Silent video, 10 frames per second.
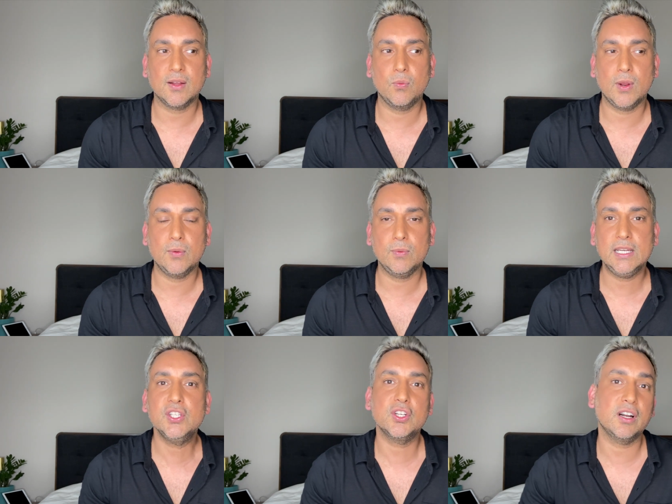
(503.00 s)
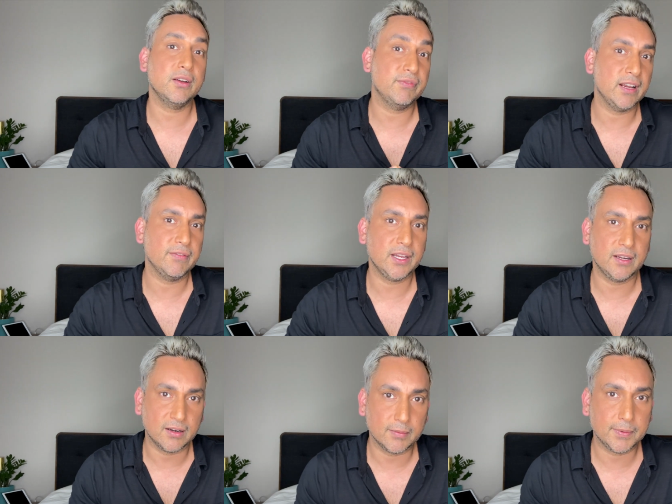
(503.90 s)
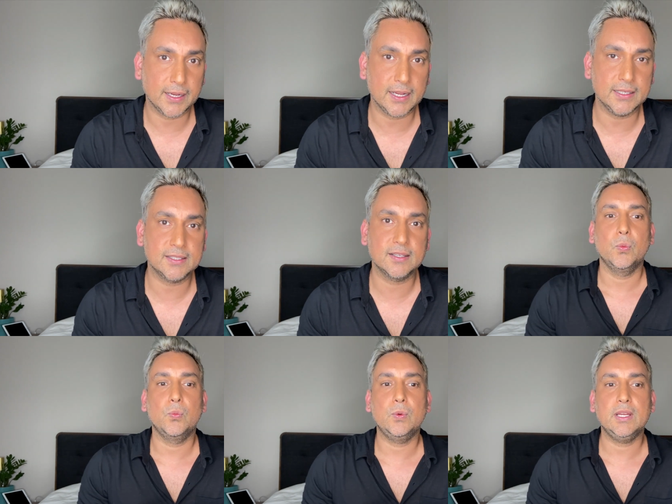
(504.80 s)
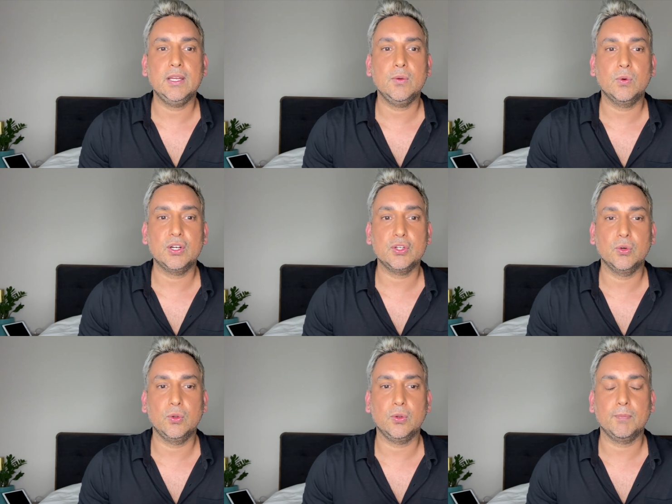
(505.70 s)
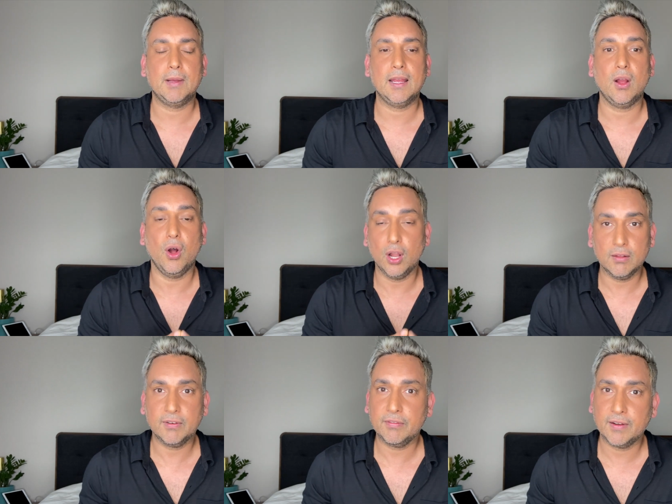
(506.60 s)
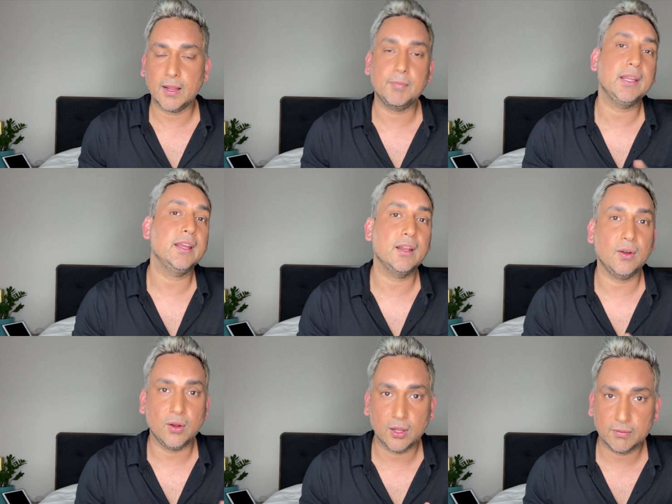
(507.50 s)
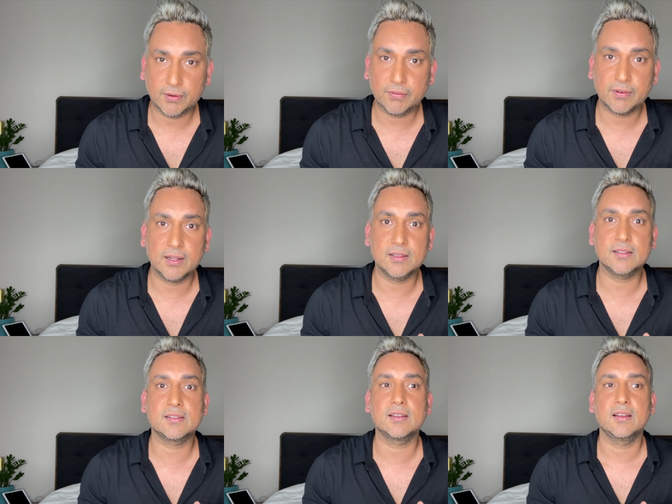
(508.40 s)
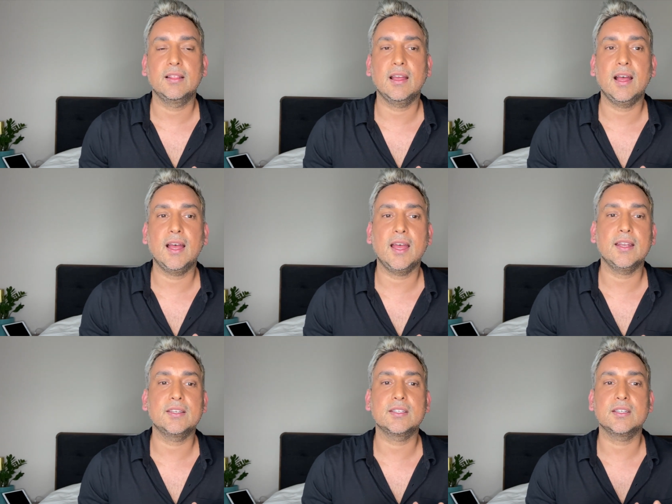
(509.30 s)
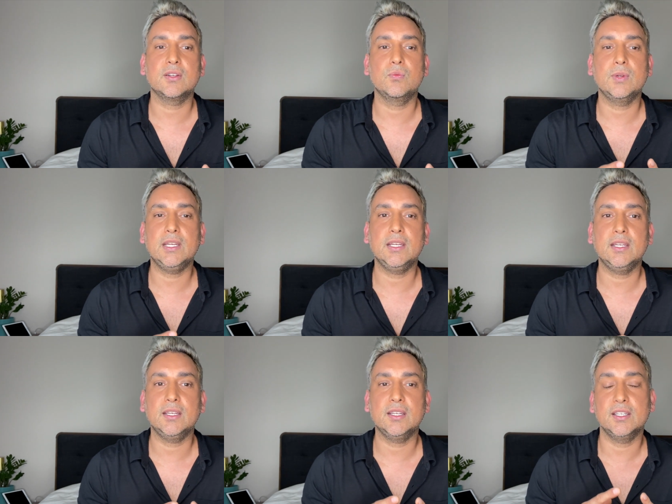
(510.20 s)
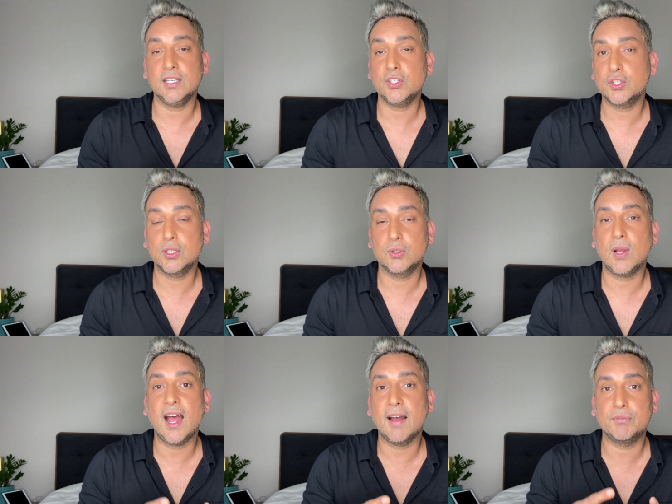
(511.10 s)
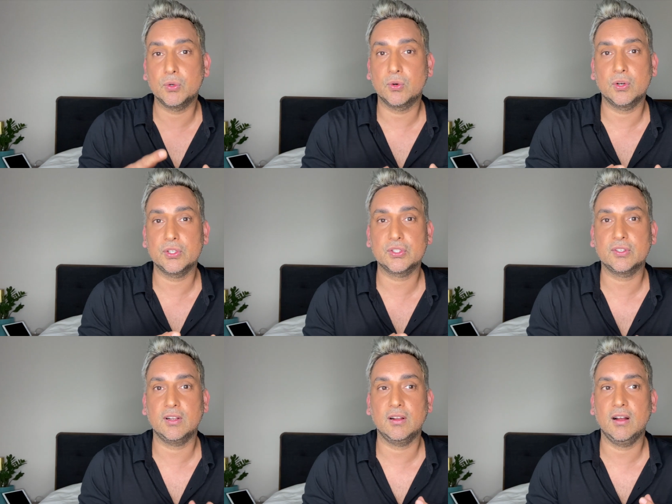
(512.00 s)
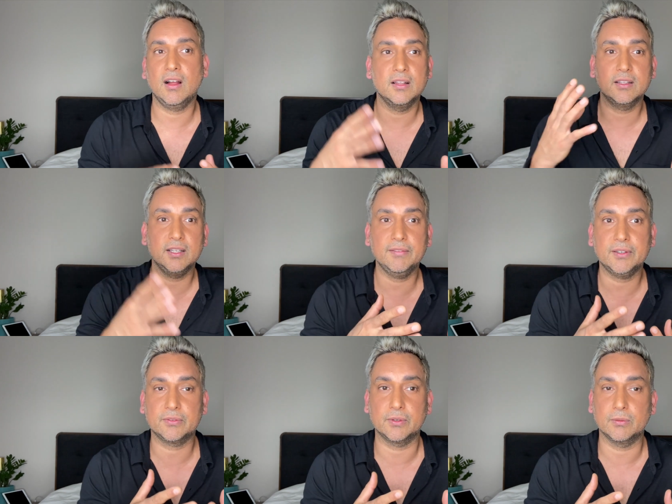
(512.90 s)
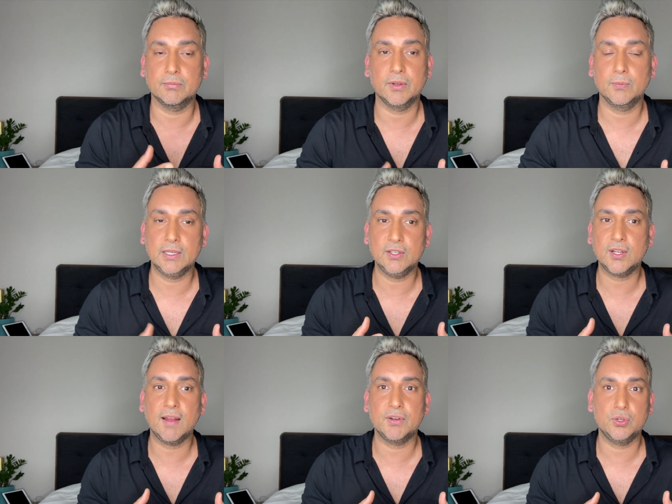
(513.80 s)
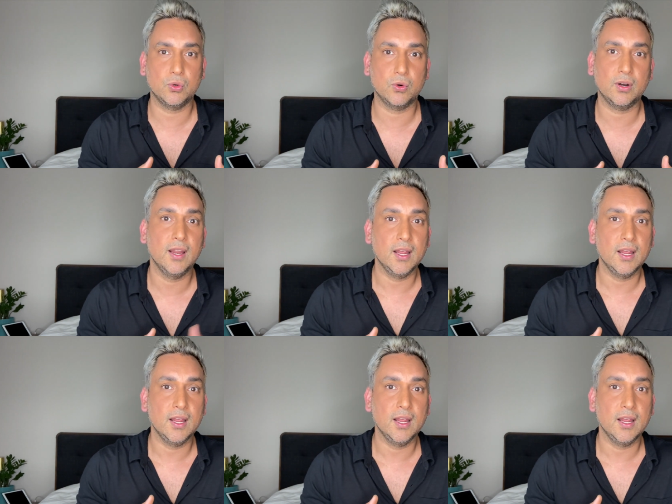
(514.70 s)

When we started renovating our place, we were told by all of our family and all of our friends that we need to have doors on the living room. We need to have a door